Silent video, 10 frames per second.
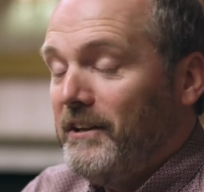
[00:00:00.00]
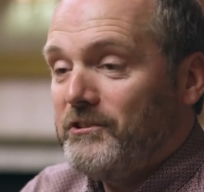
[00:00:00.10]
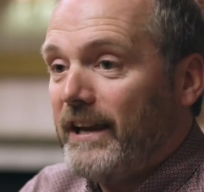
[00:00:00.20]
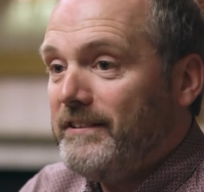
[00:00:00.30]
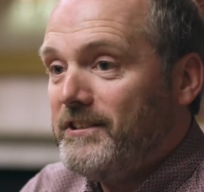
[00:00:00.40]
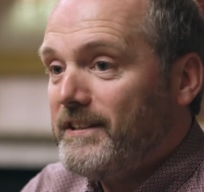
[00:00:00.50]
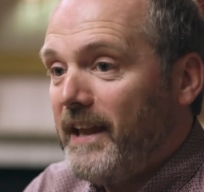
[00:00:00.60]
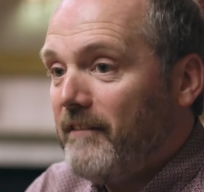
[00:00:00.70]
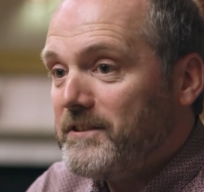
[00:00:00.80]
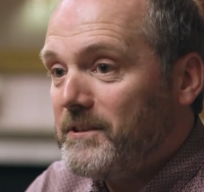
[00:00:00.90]
Change is
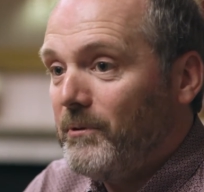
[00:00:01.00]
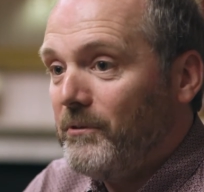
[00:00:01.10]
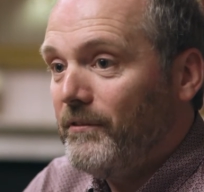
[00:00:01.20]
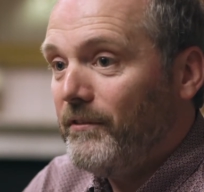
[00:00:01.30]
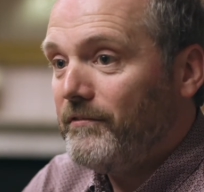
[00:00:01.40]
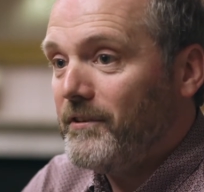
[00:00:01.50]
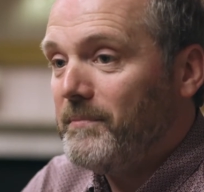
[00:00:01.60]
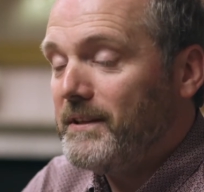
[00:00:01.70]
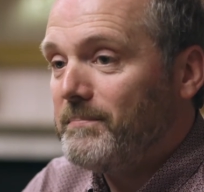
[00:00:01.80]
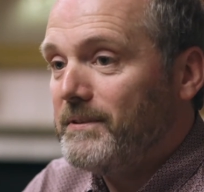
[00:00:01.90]
inevitable
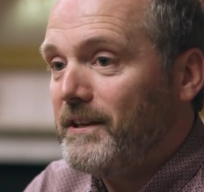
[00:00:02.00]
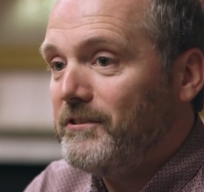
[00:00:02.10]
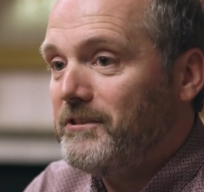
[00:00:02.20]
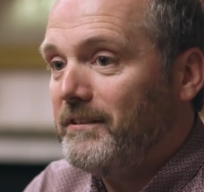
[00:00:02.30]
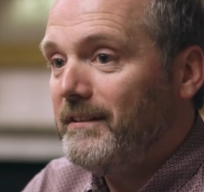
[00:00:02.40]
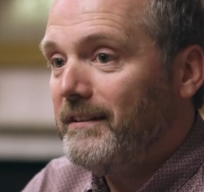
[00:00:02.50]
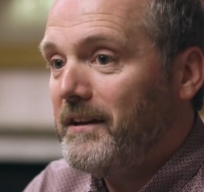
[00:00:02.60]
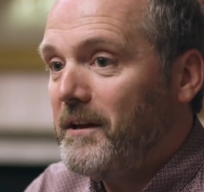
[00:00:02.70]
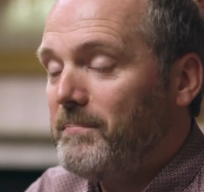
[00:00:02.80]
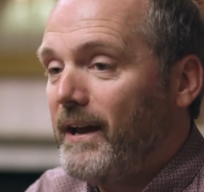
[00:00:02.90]
from this position,
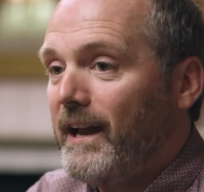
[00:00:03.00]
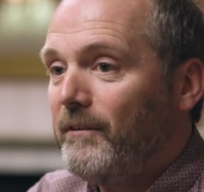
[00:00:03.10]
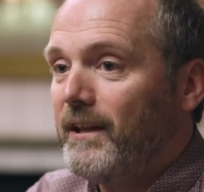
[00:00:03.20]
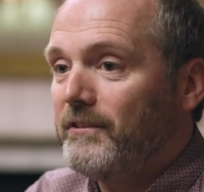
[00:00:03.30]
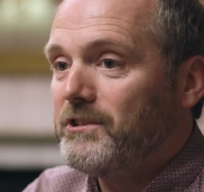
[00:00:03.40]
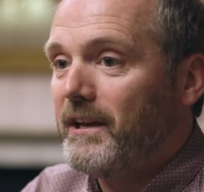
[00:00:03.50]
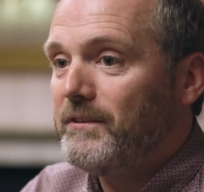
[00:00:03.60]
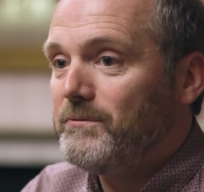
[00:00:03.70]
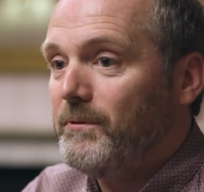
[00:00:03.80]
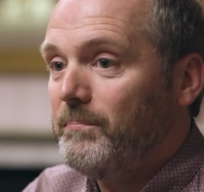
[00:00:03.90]
uh, but how that
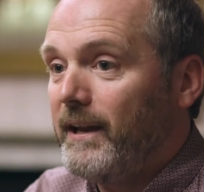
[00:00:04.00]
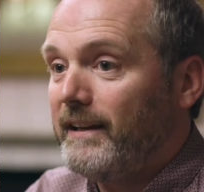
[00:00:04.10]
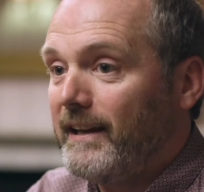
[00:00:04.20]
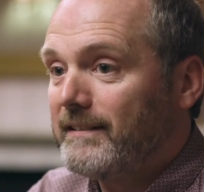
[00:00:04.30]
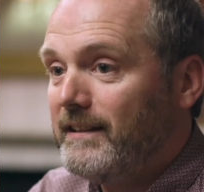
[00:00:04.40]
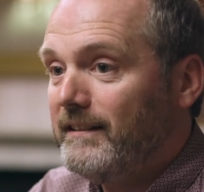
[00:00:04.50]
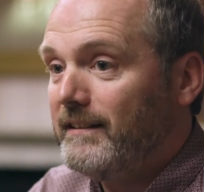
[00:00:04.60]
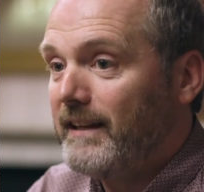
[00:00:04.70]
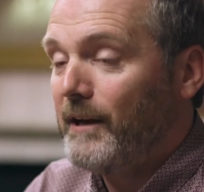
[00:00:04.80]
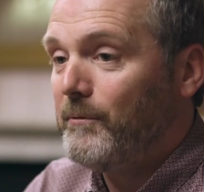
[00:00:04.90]
change will be enacted
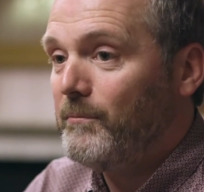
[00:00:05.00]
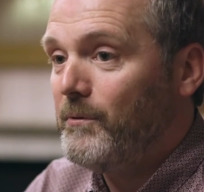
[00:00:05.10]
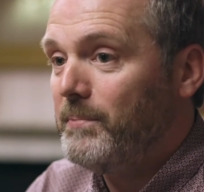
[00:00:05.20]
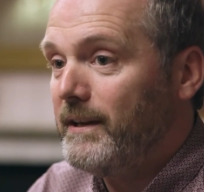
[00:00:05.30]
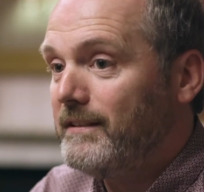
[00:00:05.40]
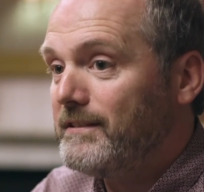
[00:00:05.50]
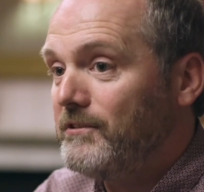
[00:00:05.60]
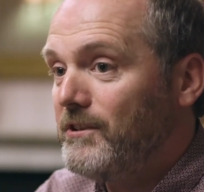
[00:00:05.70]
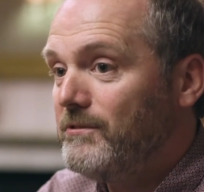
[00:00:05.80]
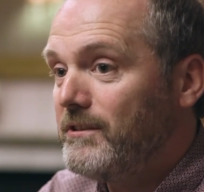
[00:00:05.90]
and how it will be
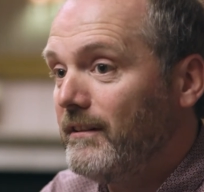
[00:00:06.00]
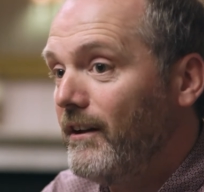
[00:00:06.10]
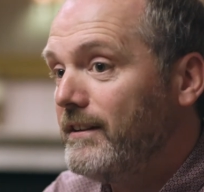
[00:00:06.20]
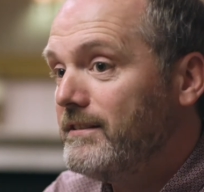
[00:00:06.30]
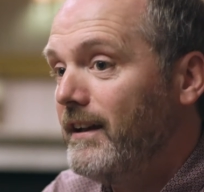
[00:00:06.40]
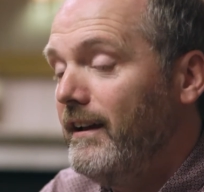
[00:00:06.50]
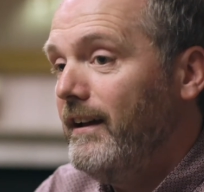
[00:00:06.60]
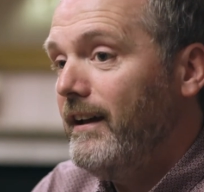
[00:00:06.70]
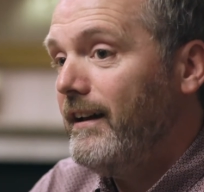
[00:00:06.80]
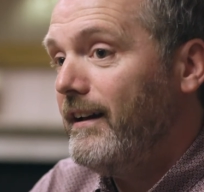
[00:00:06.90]
institutionalised
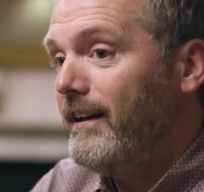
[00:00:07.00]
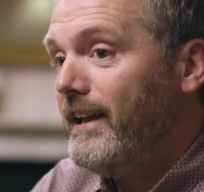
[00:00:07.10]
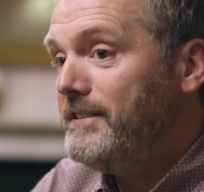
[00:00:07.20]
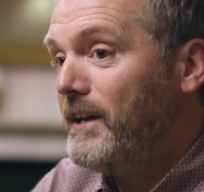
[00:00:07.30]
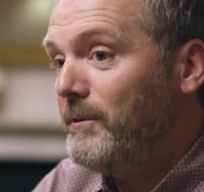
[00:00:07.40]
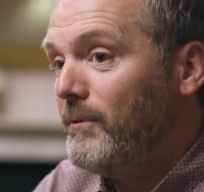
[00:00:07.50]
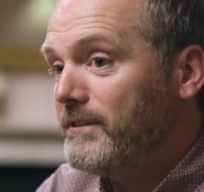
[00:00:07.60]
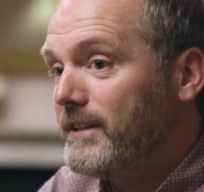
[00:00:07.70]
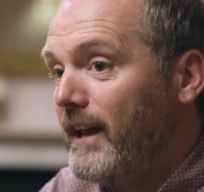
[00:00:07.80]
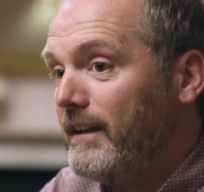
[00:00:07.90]
uh, is
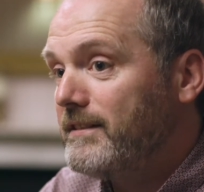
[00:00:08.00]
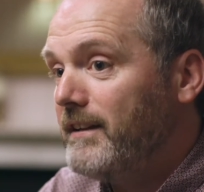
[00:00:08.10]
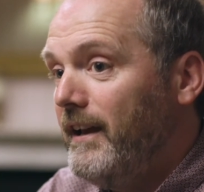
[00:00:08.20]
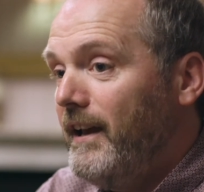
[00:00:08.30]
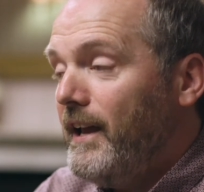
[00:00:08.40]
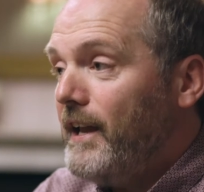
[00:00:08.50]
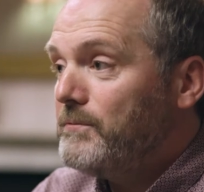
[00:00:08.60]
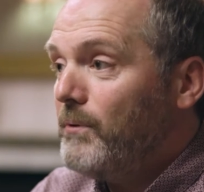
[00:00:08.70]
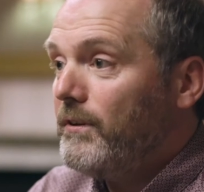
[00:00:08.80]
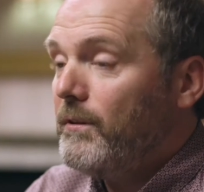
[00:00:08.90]
anyone's guess.
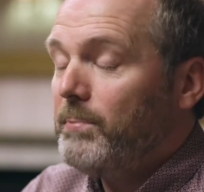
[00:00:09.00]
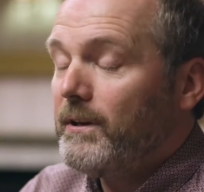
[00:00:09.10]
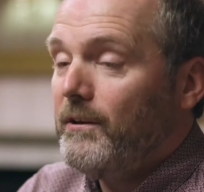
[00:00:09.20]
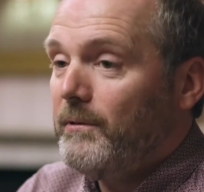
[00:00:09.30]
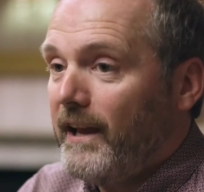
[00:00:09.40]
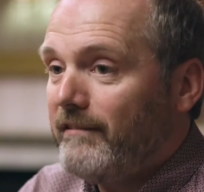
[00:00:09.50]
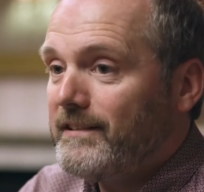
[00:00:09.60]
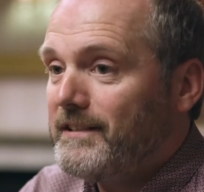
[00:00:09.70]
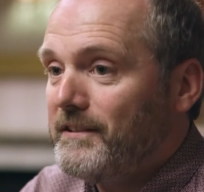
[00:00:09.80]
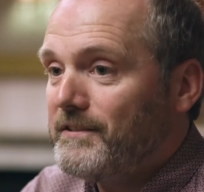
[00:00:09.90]
It's one of the
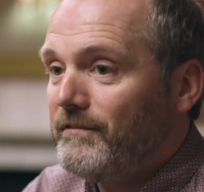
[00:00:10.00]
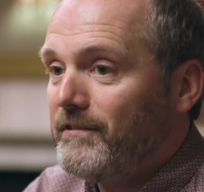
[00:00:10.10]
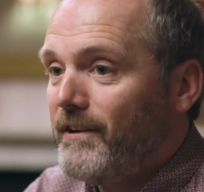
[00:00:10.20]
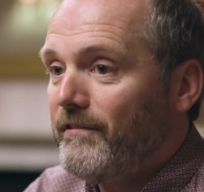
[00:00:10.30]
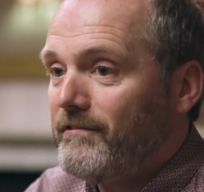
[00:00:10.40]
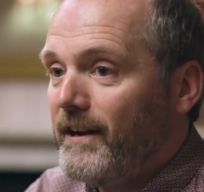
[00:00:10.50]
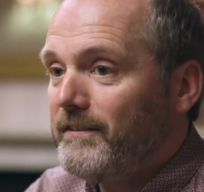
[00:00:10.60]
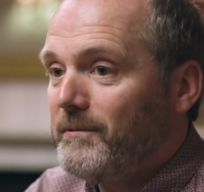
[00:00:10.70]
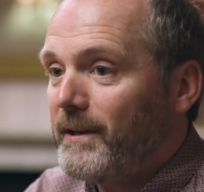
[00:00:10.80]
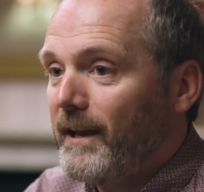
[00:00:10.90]
peculiarities of a
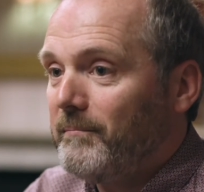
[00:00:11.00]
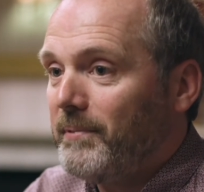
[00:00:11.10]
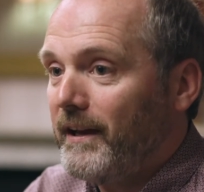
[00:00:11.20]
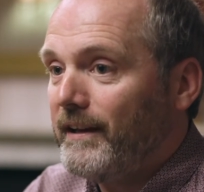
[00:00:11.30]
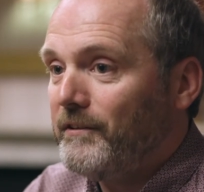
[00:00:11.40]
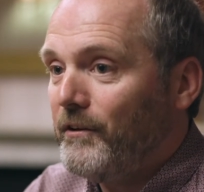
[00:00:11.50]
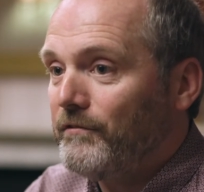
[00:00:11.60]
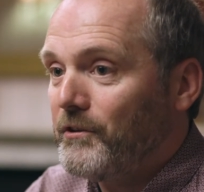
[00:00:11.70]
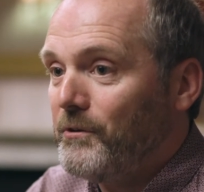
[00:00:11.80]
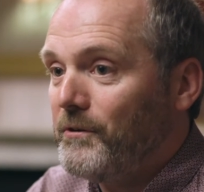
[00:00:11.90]
referendum campaign,
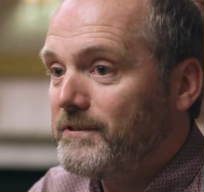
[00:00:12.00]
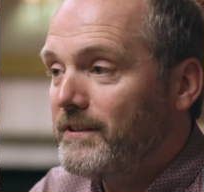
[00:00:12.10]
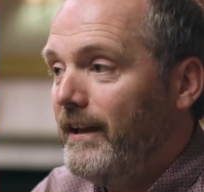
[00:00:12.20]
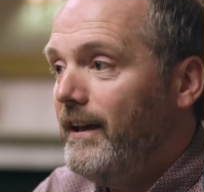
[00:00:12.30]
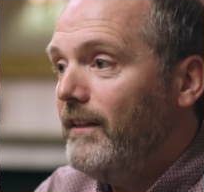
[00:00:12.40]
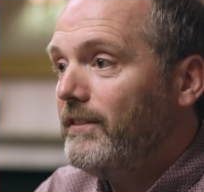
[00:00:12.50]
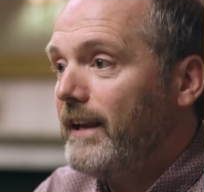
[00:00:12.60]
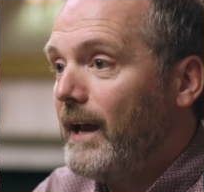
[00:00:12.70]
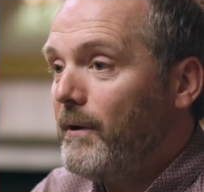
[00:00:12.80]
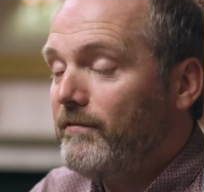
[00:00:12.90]
of course,
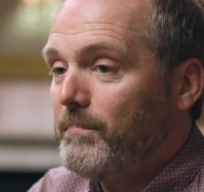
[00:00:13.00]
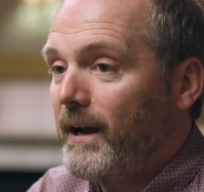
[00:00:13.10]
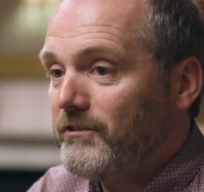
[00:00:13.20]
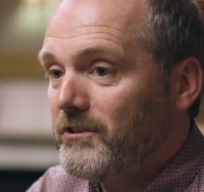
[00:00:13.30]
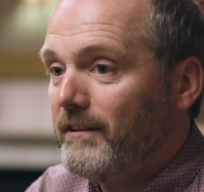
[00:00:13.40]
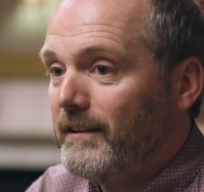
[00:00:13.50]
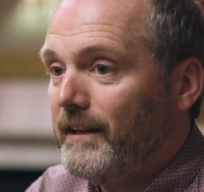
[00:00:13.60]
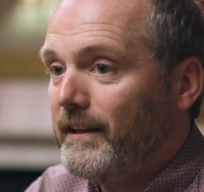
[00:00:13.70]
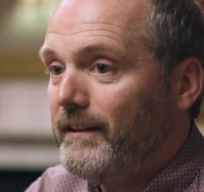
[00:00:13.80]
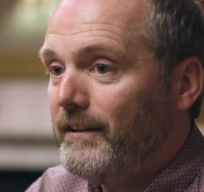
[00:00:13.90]
that however
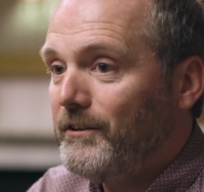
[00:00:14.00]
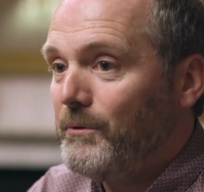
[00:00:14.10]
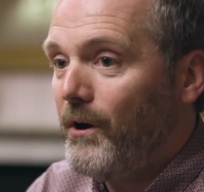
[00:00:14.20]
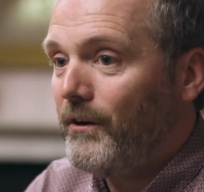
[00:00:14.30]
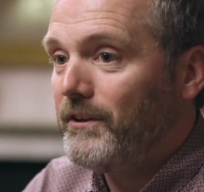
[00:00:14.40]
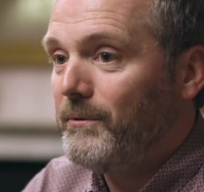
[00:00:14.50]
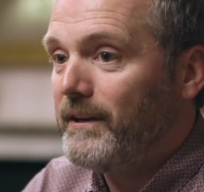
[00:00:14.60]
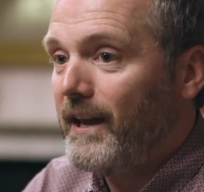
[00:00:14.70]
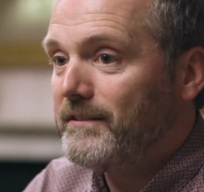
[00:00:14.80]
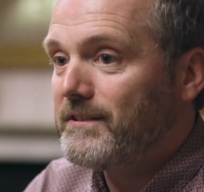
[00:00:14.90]
passionately you argue
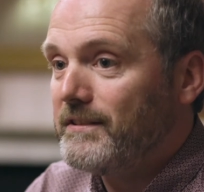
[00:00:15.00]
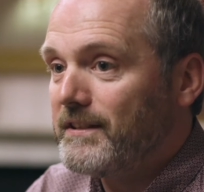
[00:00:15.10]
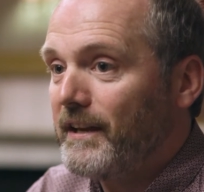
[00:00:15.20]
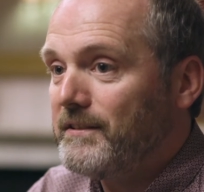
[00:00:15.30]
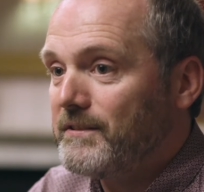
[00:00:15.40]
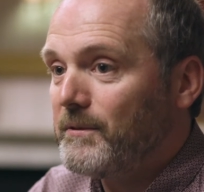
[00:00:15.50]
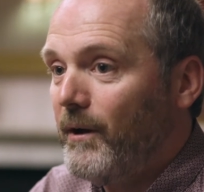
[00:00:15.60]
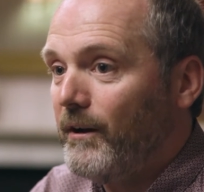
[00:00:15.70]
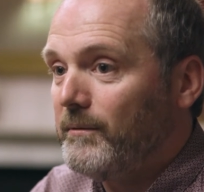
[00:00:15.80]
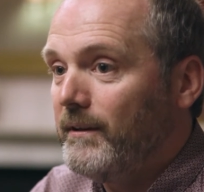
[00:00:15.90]
against the status
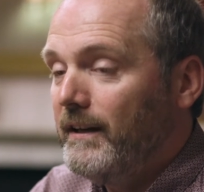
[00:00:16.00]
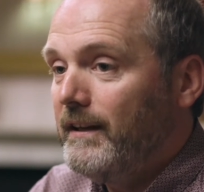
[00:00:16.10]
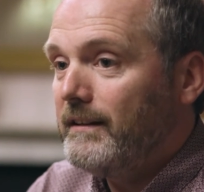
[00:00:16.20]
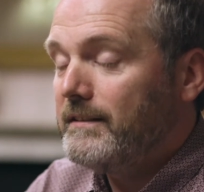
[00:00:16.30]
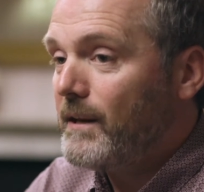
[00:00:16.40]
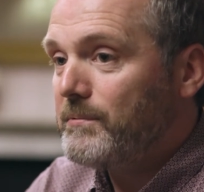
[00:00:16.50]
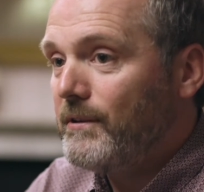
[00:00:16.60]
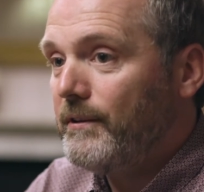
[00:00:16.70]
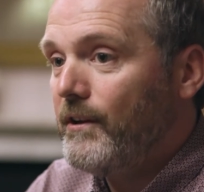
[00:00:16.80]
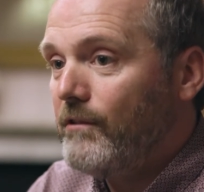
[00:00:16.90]
quo, there's
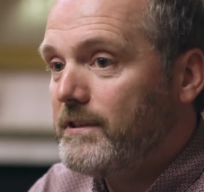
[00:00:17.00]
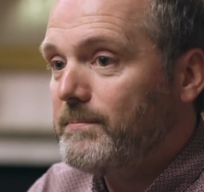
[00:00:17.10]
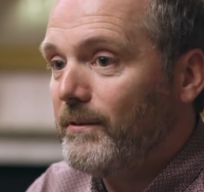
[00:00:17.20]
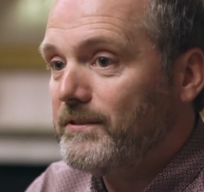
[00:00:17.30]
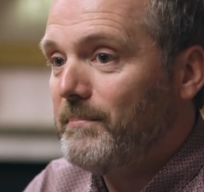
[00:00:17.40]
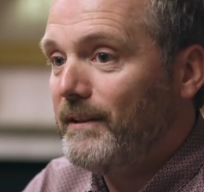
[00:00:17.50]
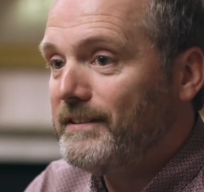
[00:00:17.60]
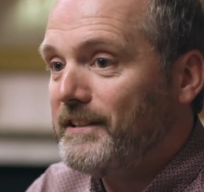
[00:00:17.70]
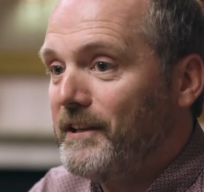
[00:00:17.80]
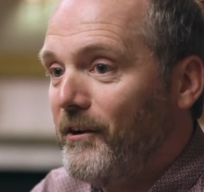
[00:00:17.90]
absolutely no
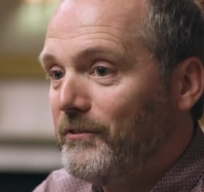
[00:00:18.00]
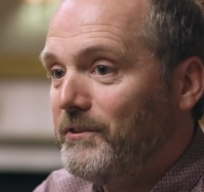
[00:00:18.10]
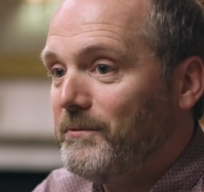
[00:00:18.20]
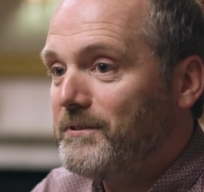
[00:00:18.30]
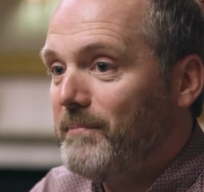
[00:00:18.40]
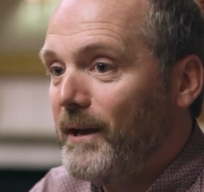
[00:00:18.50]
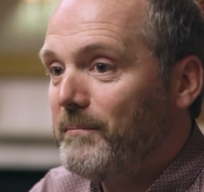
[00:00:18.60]
responsibility on you to be